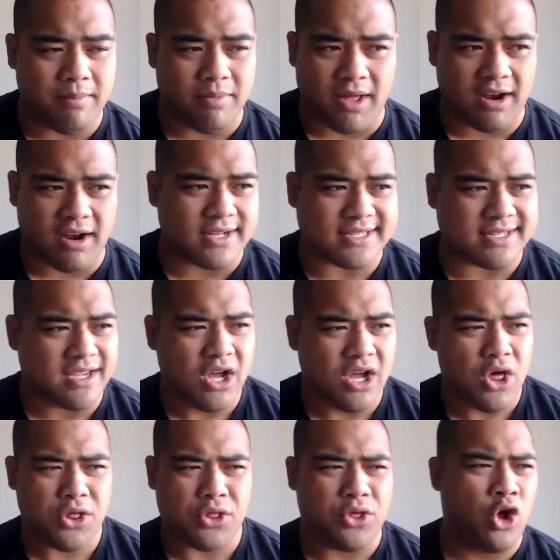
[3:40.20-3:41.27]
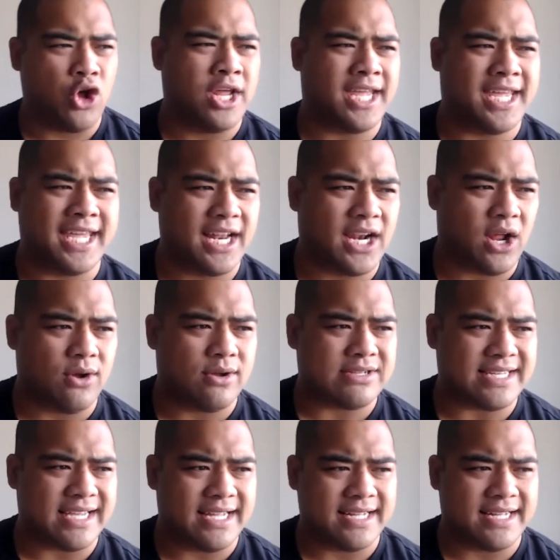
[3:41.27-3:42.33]
I lost 30
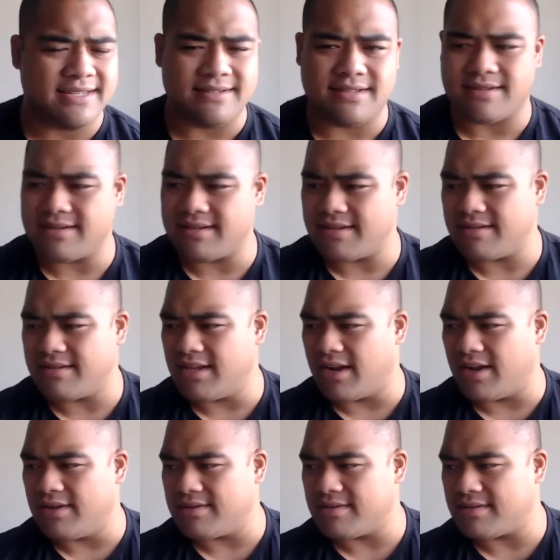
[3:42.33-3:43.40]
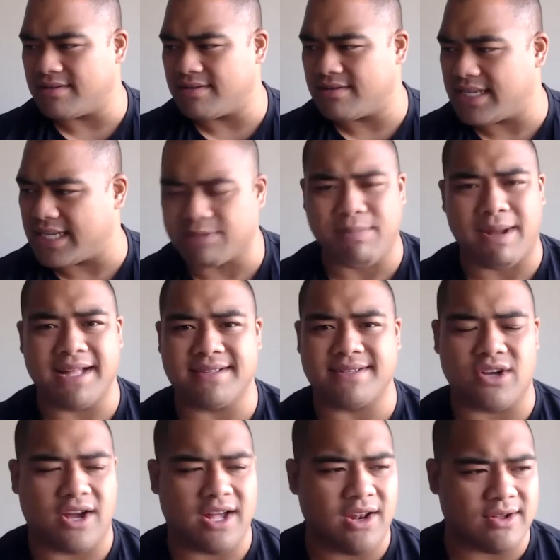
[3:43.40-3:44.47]
kilos in, you know, 6 months.
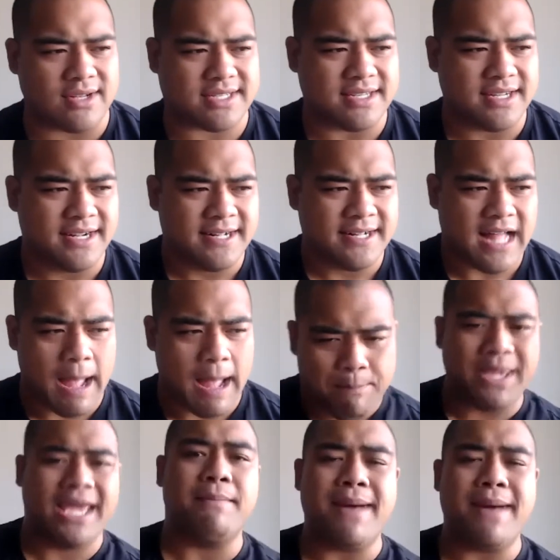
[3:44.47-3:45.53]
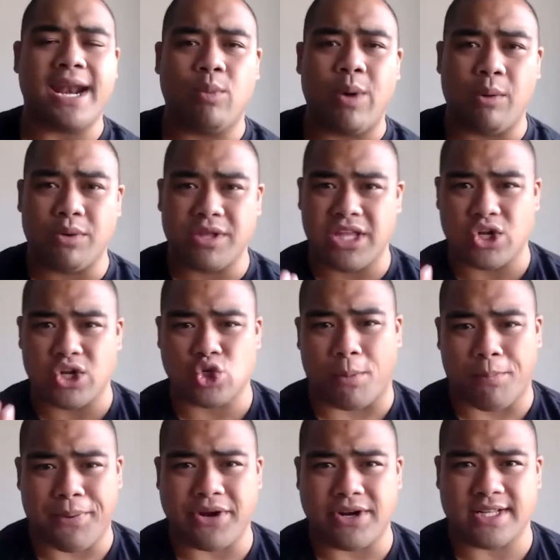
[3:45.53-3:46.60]
I lost a big amount of weight within a
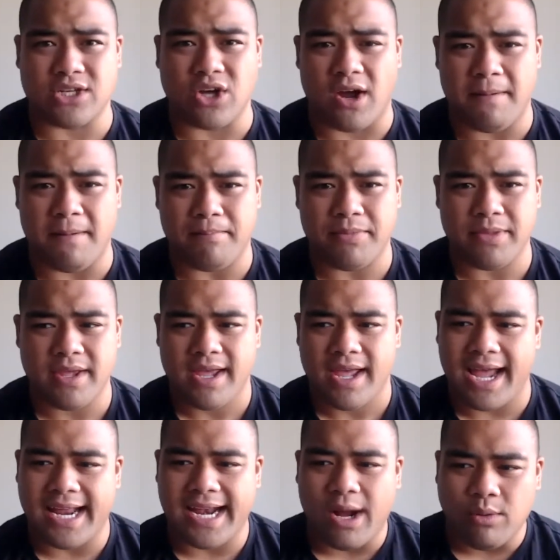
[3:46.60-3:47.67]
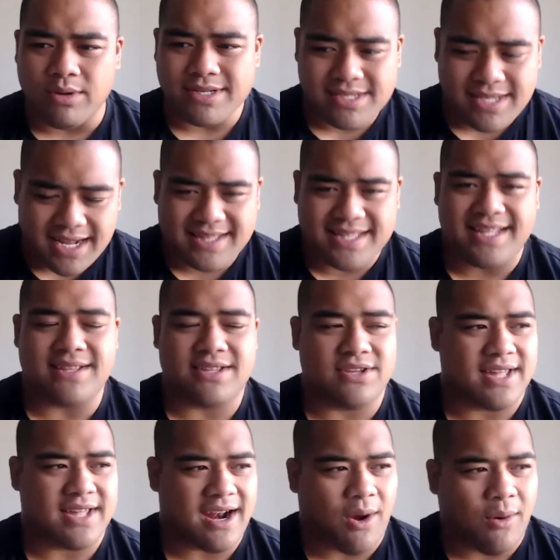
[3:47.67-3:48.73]
short period of time. And I was sucked into
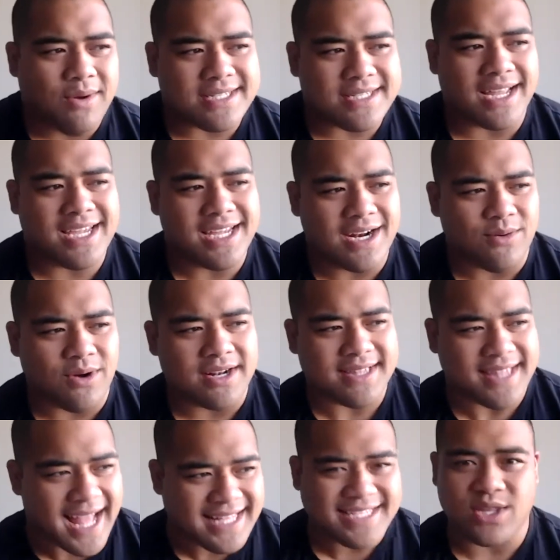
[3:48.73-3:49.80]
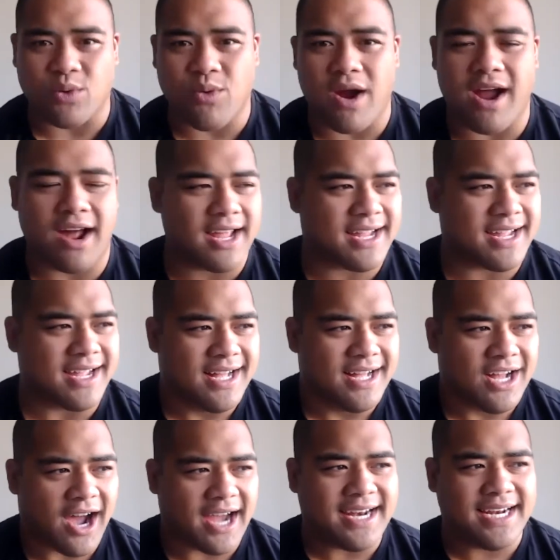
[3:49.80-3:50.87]
that. I was like, you know what? That's the right.
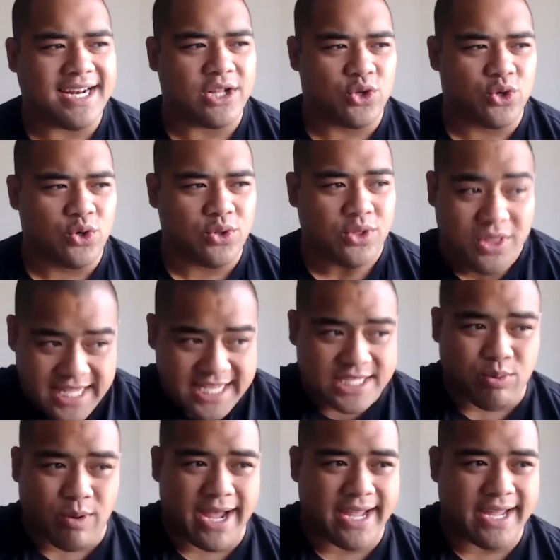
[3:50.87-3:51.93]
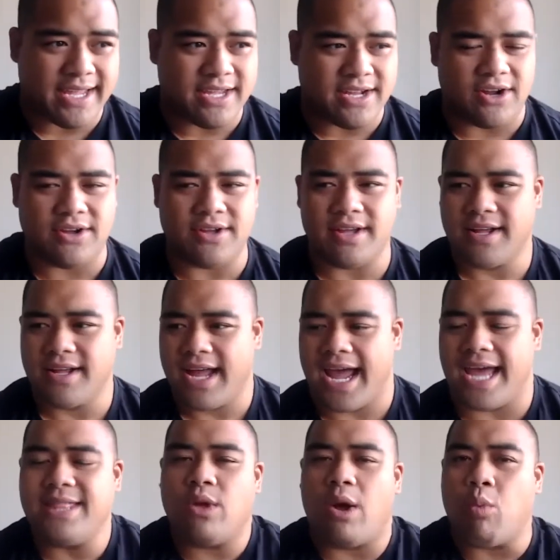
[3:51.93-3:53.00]
I need to do this way, you know?
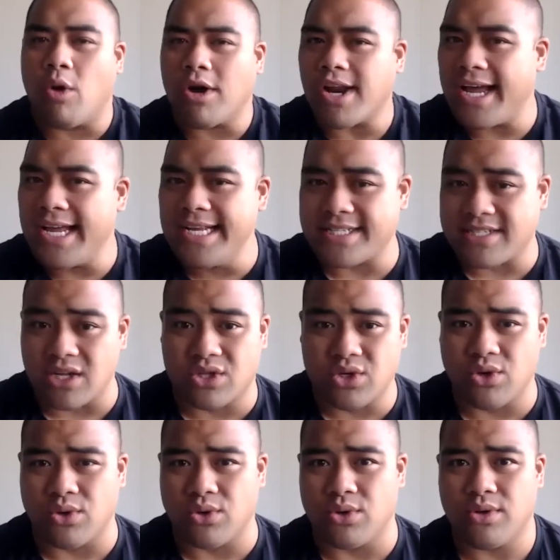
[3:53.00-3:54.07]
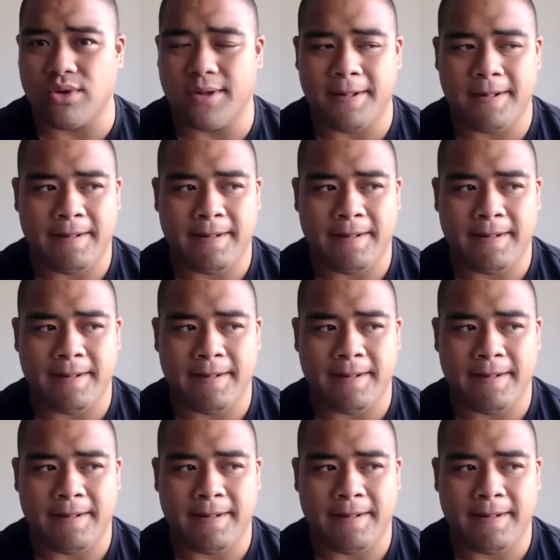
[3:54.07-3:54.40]
And what I used to do